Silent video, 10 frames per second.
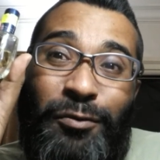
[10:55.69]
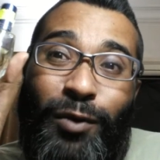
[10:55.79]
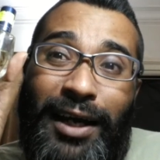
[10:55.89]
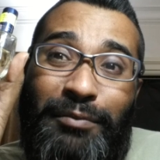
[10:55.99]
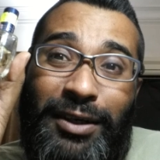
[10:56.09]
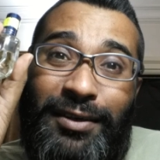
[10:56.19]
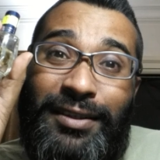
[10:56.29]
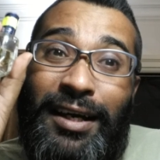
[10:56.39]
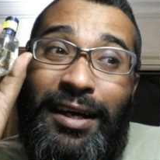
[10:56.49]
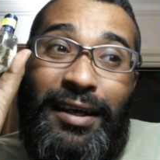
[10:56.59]
Why?
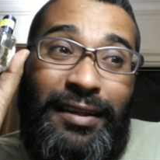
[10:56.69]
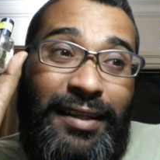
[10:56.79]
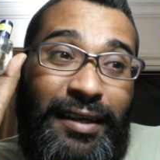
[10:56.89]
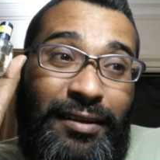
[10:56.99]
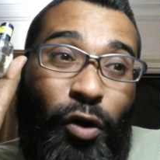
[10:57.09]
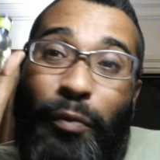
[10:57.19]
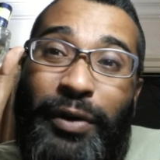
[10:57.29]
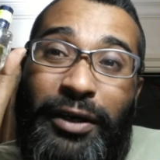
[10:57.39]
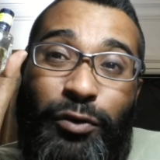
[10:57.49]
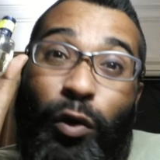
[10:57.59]
Because that
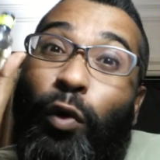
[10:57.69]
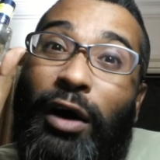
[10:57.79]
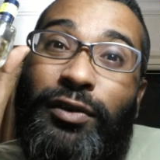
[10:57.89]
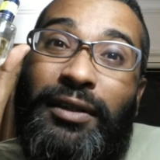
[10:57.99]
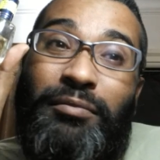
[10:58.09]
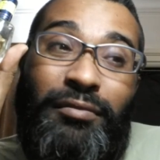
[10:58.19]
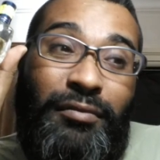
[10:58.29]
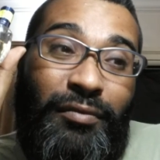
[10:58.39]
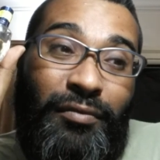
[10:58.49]
opening will wow them